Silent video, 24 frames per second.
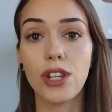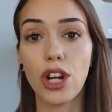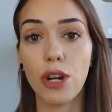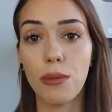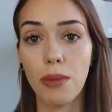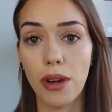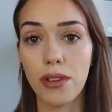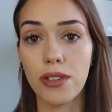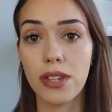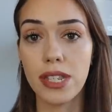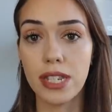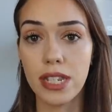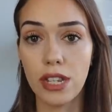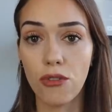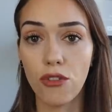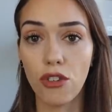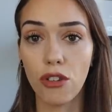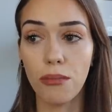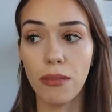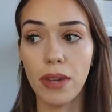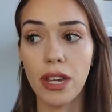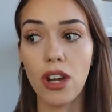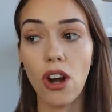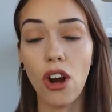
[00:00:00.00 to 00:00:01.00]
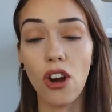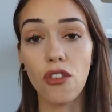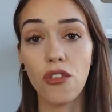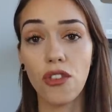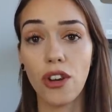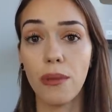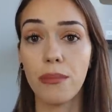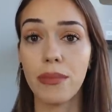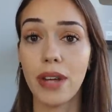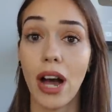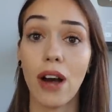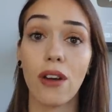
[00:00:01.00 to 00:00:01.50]
that you're about to see from me are
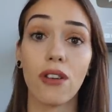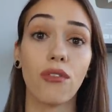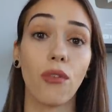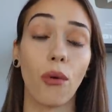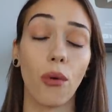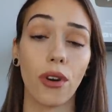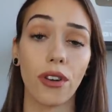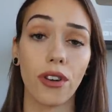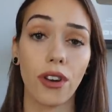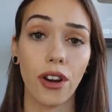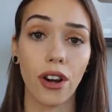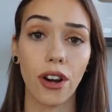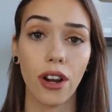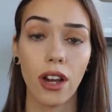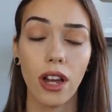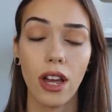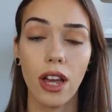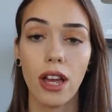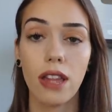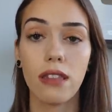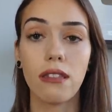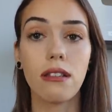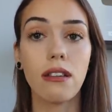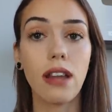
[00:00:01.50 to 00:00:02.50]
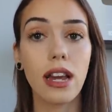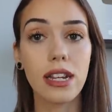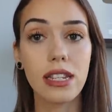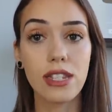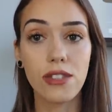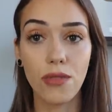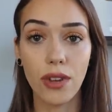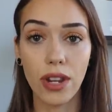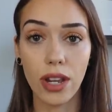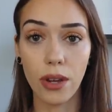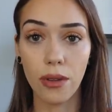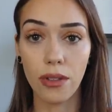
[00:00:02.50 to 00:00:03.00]
filmed out of order. The
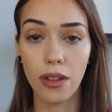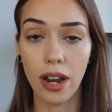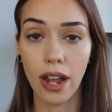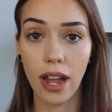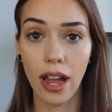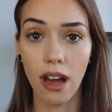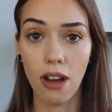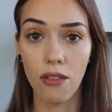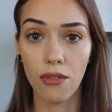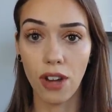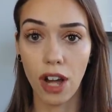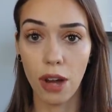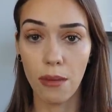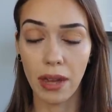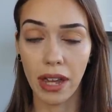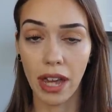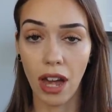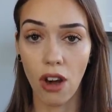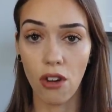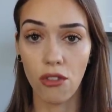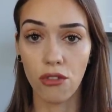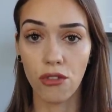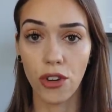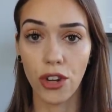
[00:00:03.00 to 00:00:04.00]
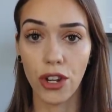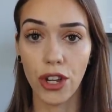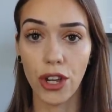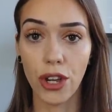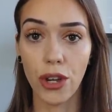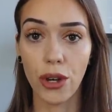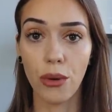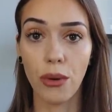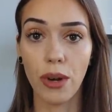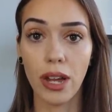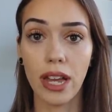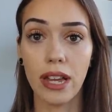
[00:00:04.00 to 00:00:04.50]
next video that I have coming out for
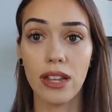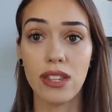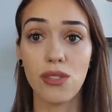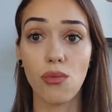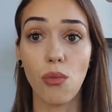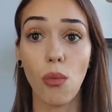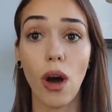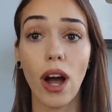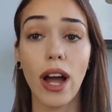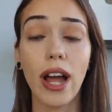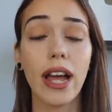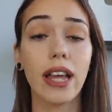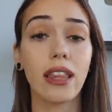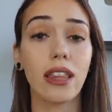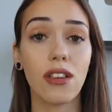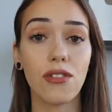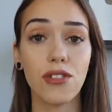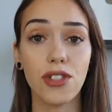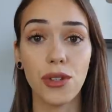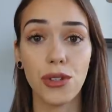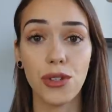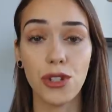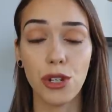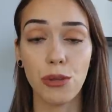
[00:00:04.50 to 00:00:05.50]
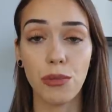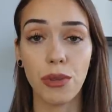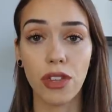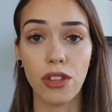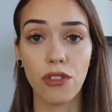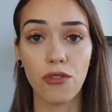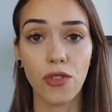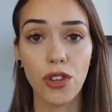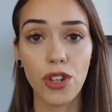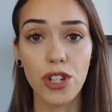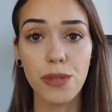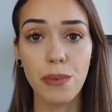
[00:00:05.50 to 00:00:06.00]
you is why I left YouTube in
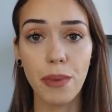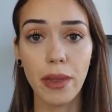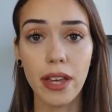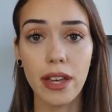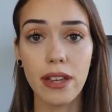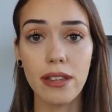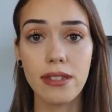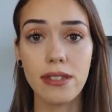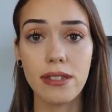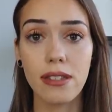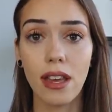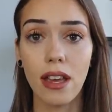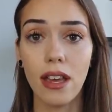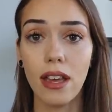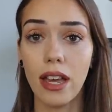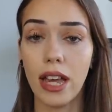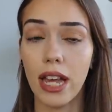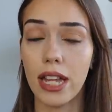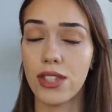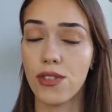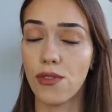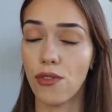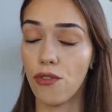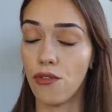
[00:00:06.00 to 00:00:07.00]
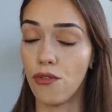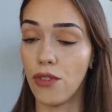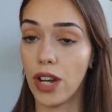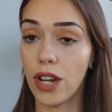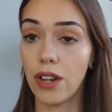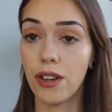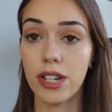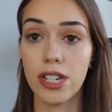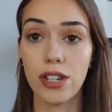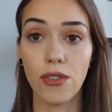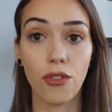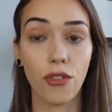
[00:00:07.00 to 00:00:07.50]
the first place. It's a
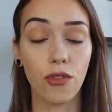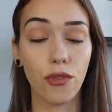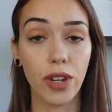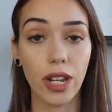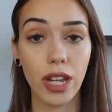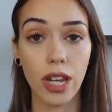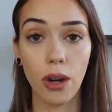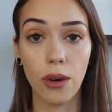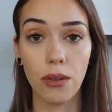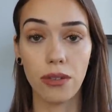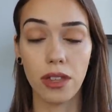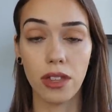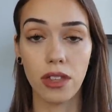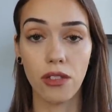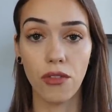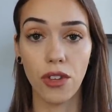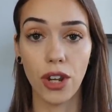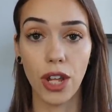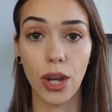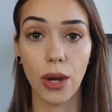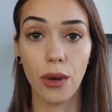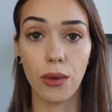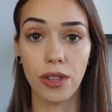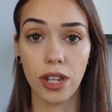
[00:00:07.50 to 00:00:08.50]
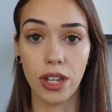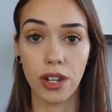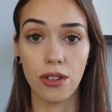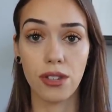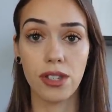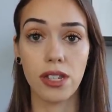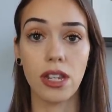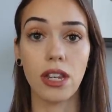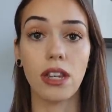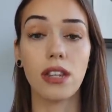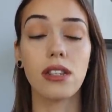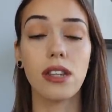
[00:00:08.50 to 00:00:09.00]
very different video than the video that you're
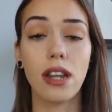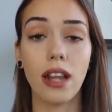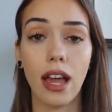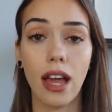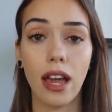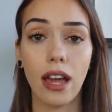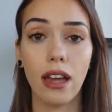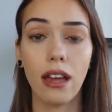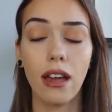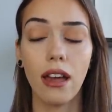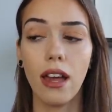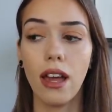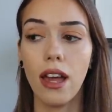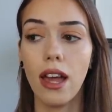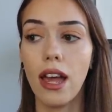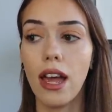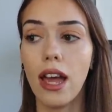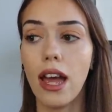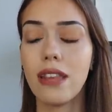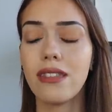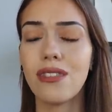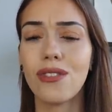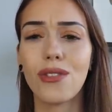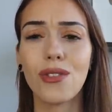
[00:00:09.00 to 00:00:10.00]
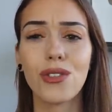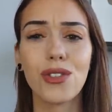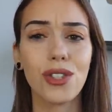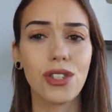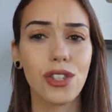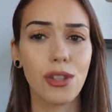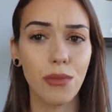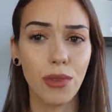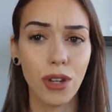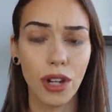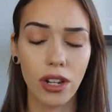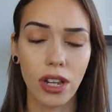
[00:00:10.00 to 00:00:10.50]
seeing today. And then there's
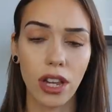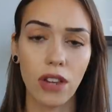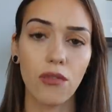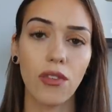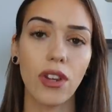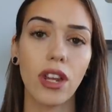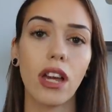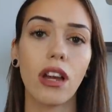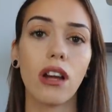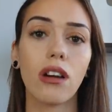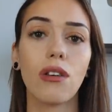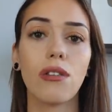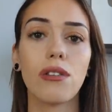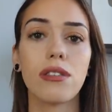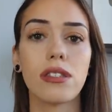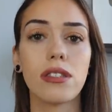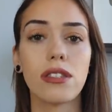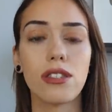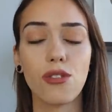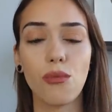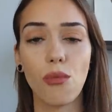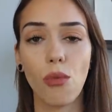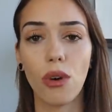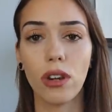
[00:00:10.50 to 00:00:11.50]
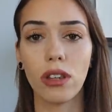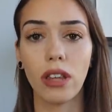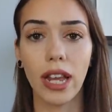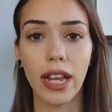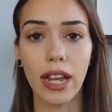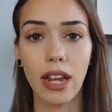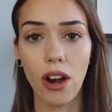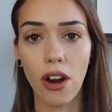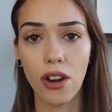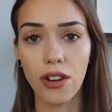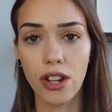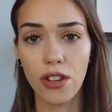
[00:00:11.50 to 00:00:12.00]
some cooking videos and some more
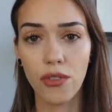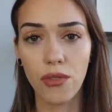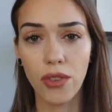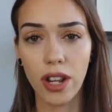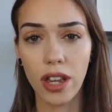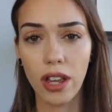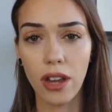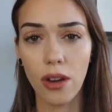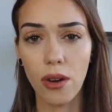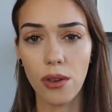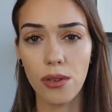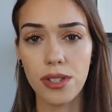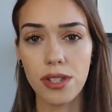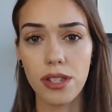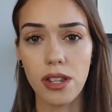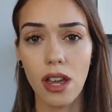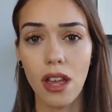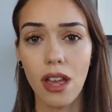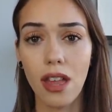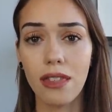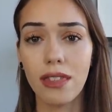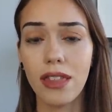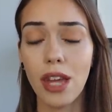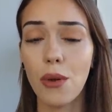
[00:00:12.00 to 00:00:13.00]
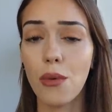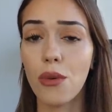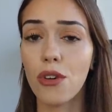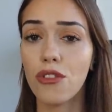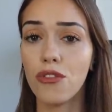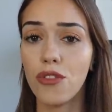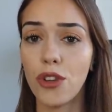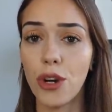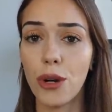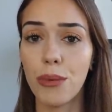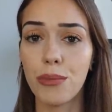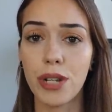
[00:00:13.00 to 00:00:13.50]
lighthearted videos. They were
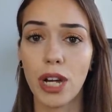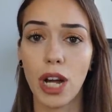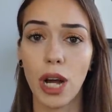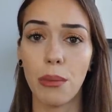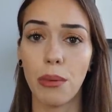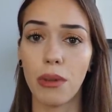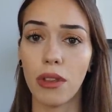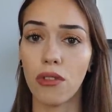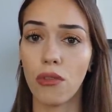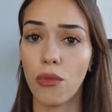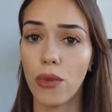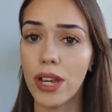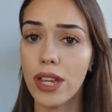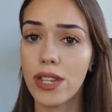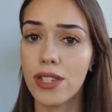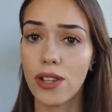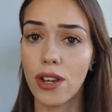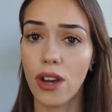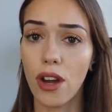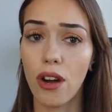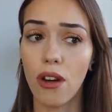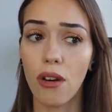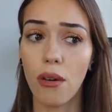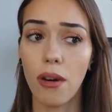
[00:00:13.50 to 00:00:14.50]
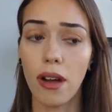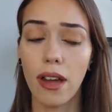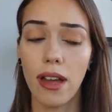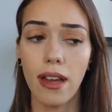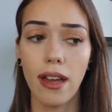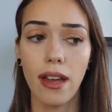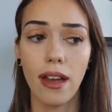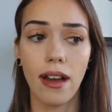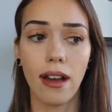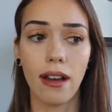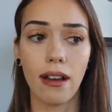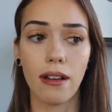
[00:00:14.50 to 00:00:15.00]
filmed a couple of weeks ago,
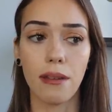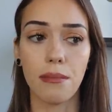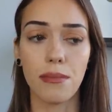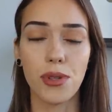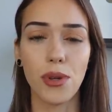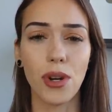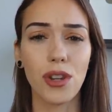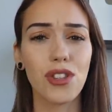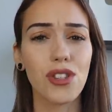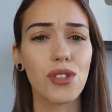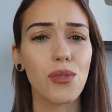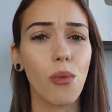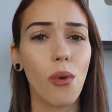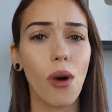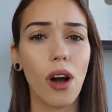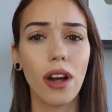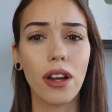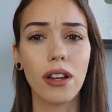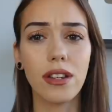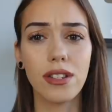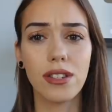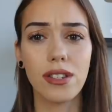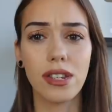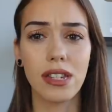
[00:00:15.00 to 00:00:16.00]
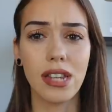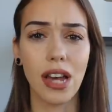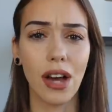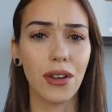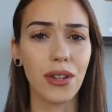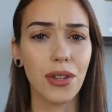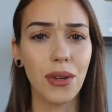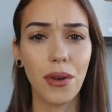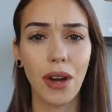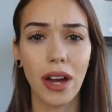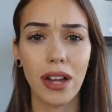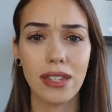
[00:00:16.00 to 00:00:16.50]
so I just want to
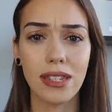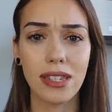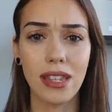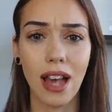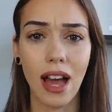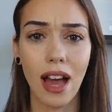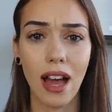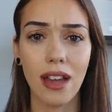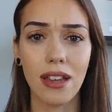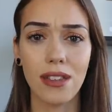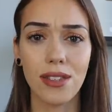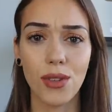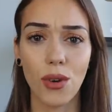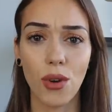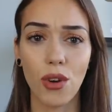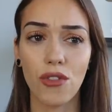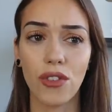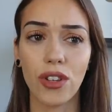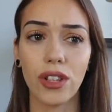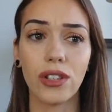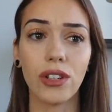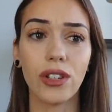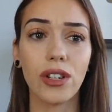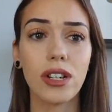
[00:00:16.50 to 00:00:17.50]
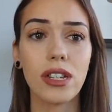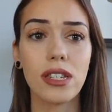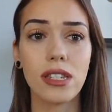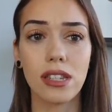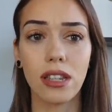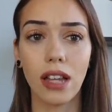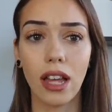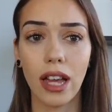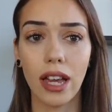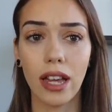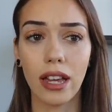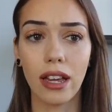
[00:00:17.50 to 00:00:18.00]
tell you guys that. So if it
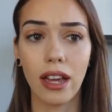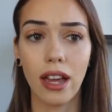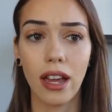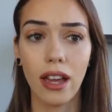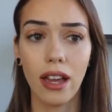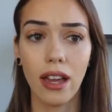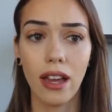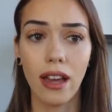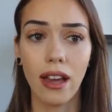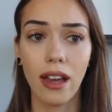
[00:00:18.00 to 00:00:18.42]
looks like